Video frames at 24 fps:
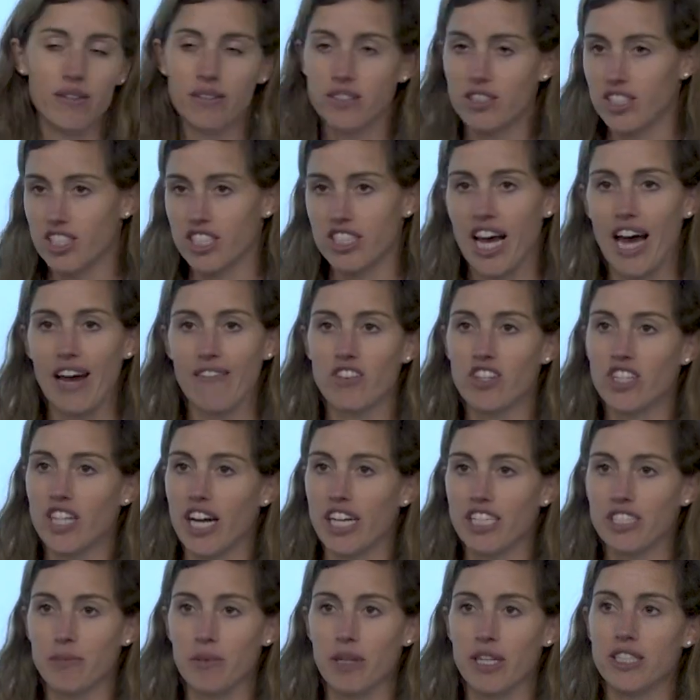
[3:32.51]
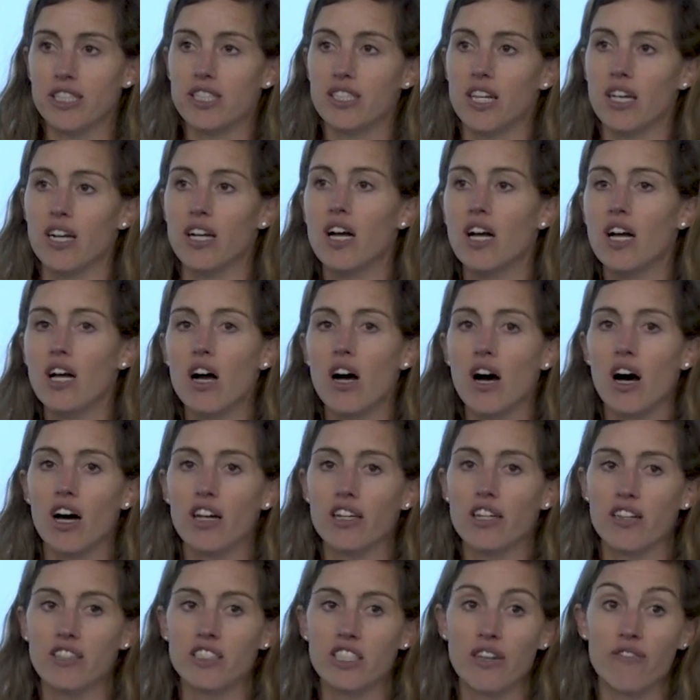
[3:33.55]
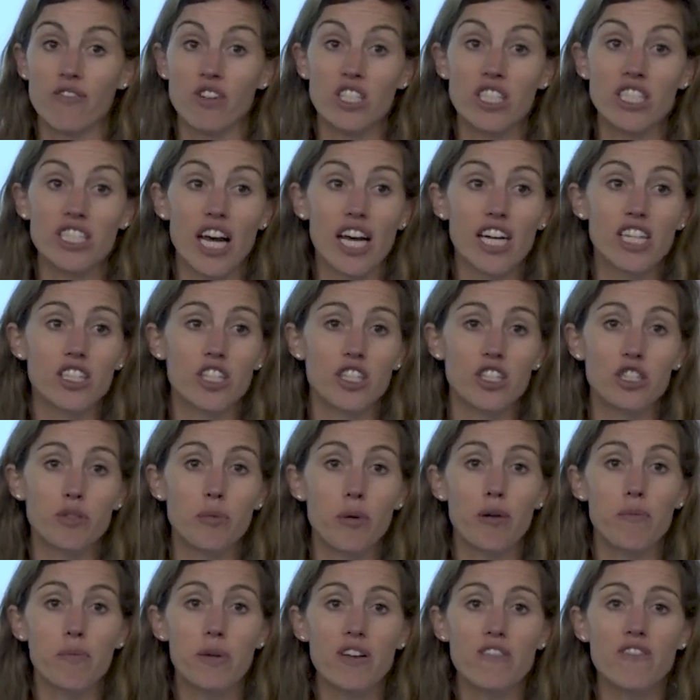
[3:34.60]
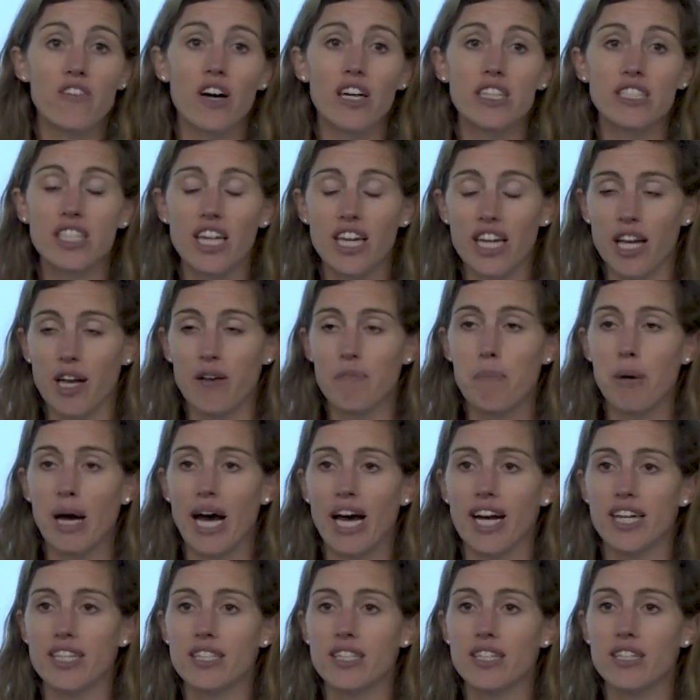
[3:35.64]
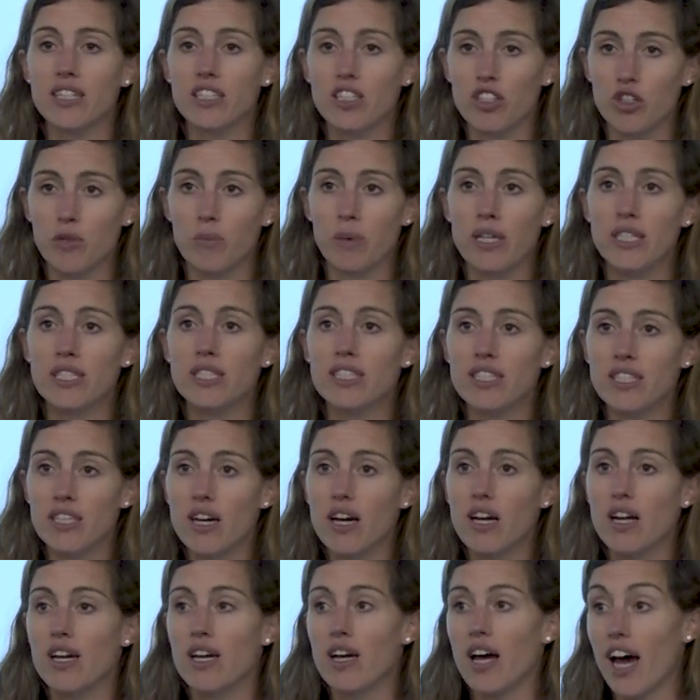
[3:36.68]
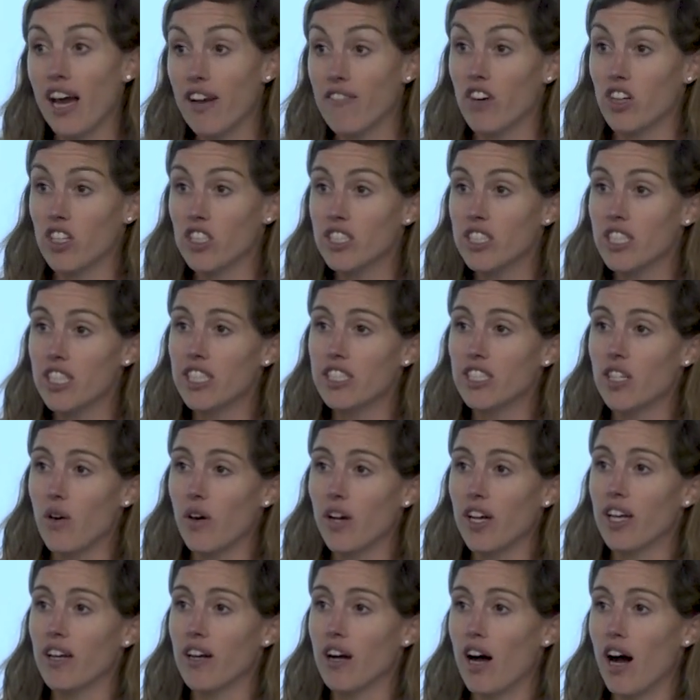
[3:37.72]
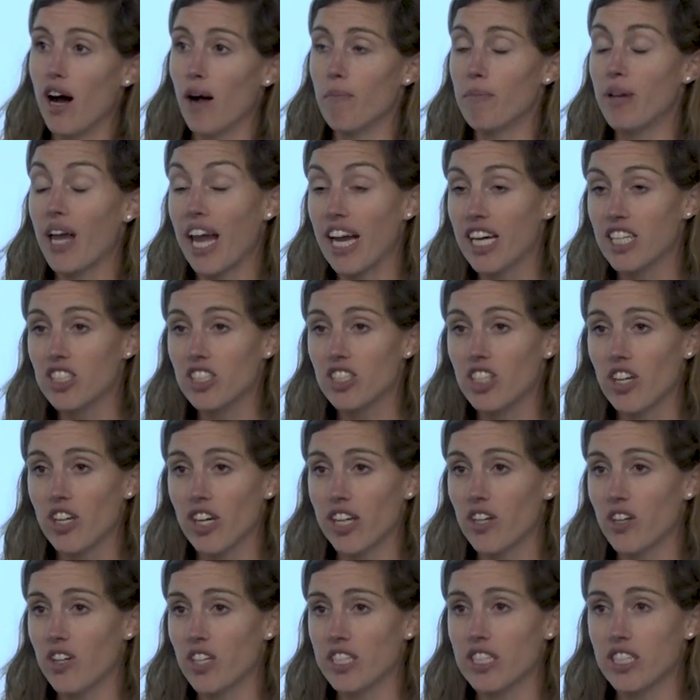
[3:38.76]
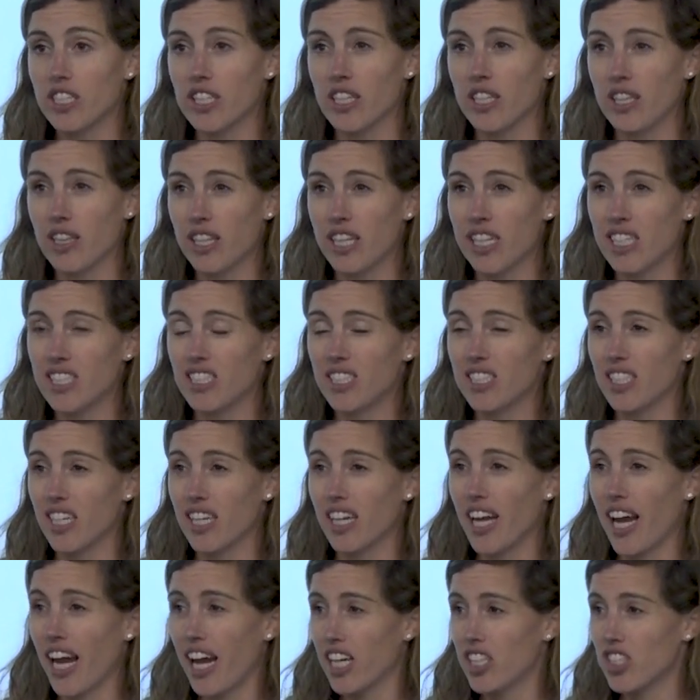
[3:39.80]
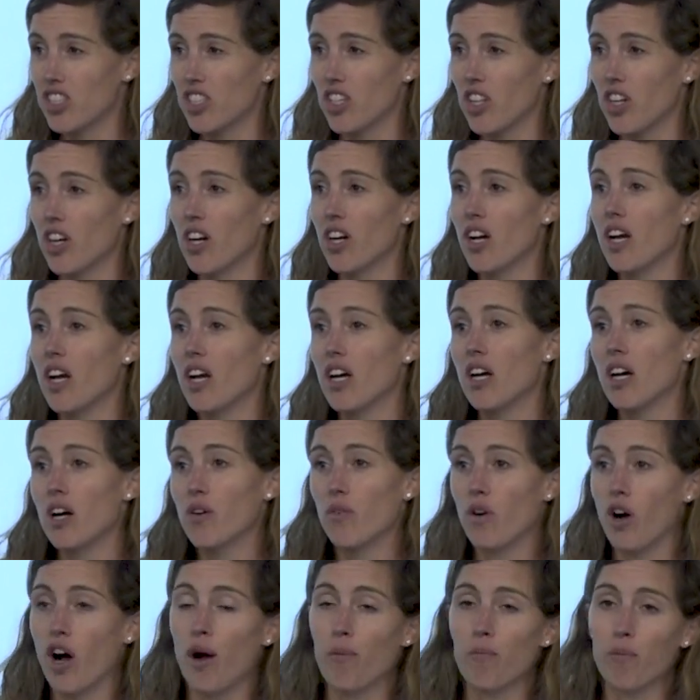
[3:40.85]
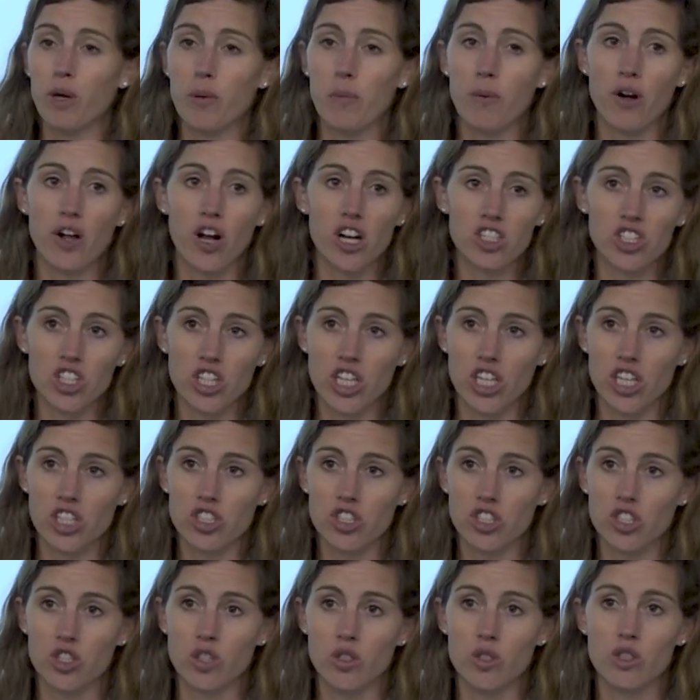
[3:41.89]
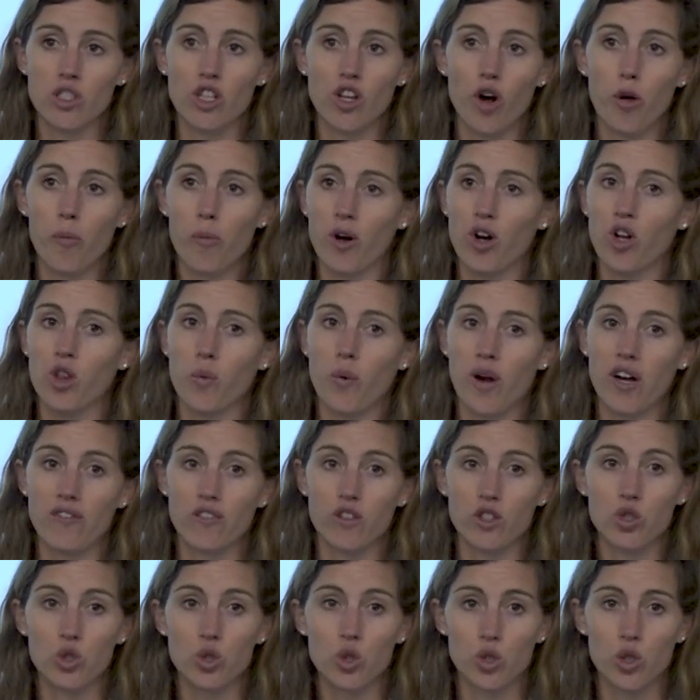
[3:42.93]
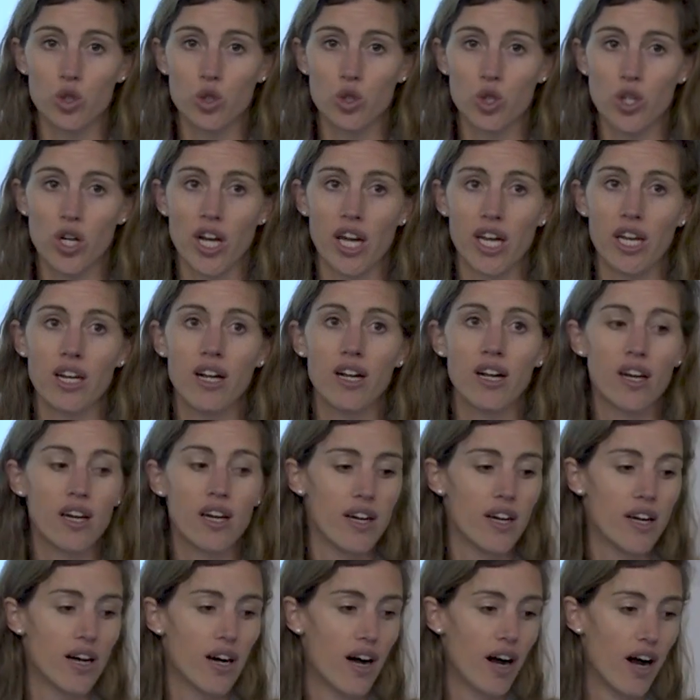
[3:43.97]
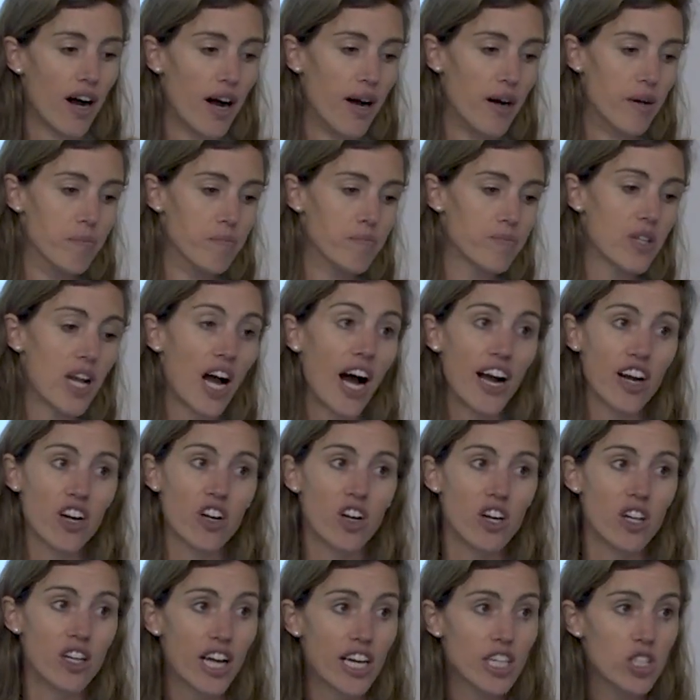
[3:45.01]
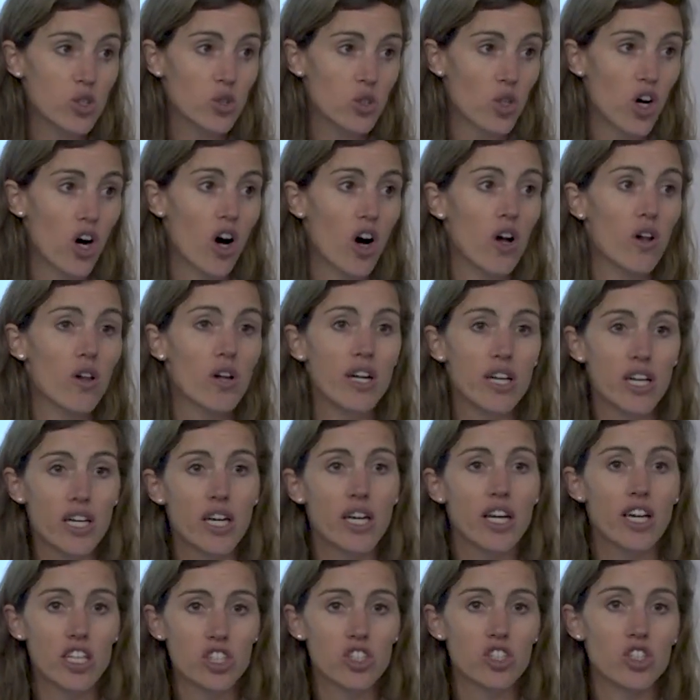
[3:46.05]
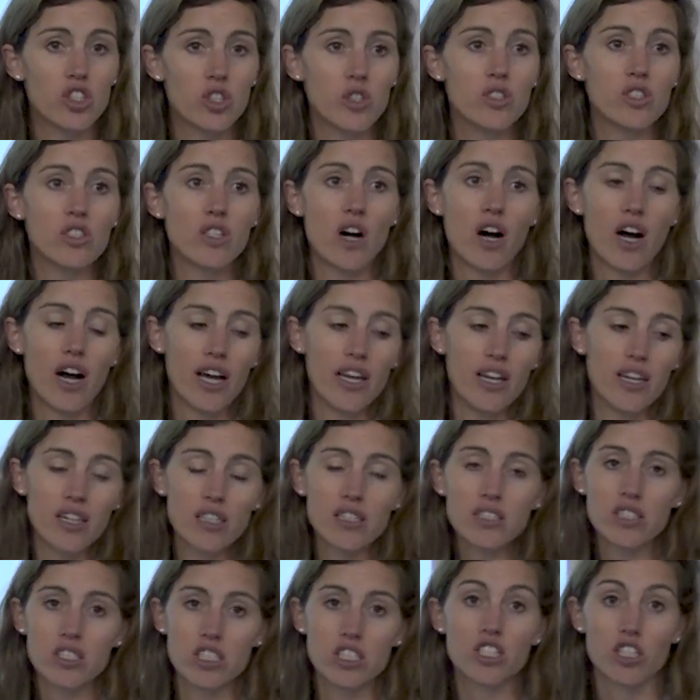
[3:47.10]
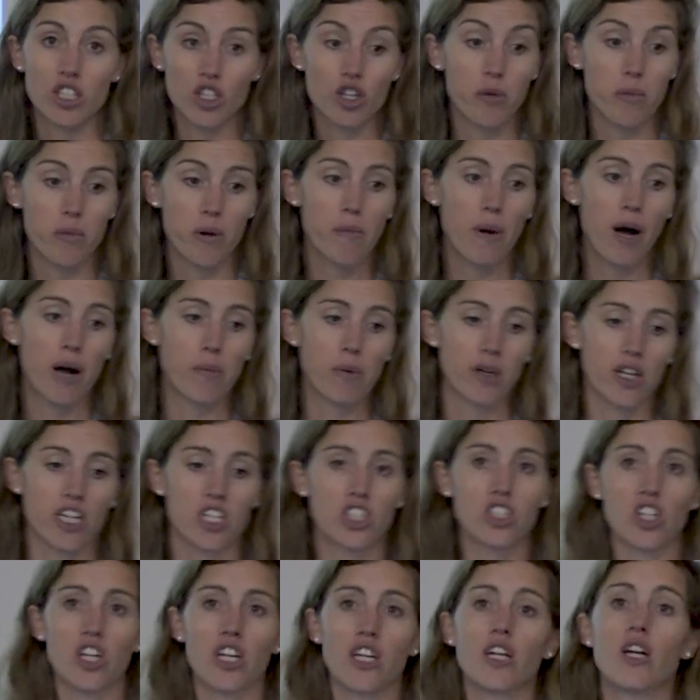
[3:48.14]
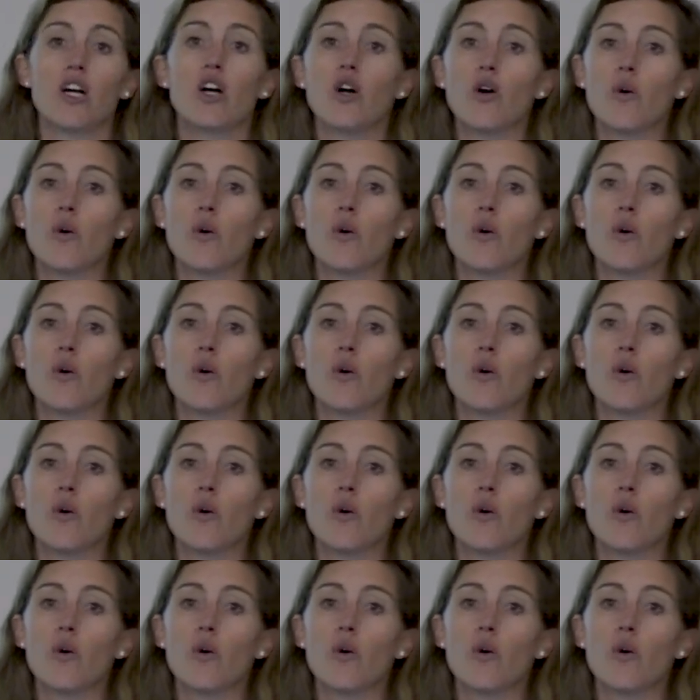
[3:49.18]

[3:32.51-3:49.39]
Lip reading: just advertisements and different sectors, but PFAS can impact humans adversely. So cancer, increased links to cancer, reproduction issues, low birth weight for children, higher cholesterol, issues on just the human population.